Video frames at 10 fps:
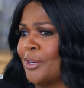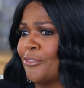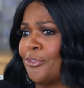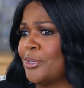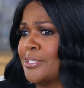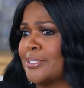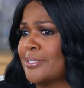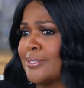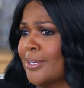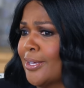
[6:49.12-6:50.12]
better
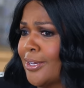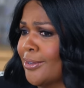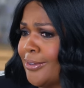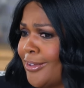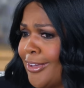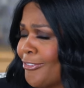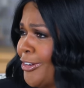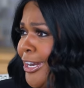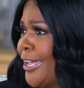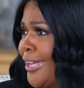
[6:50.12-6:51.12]
voices
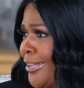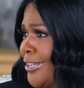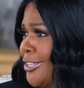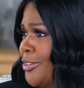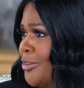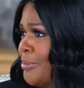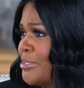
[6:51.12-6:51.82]
every day. You know what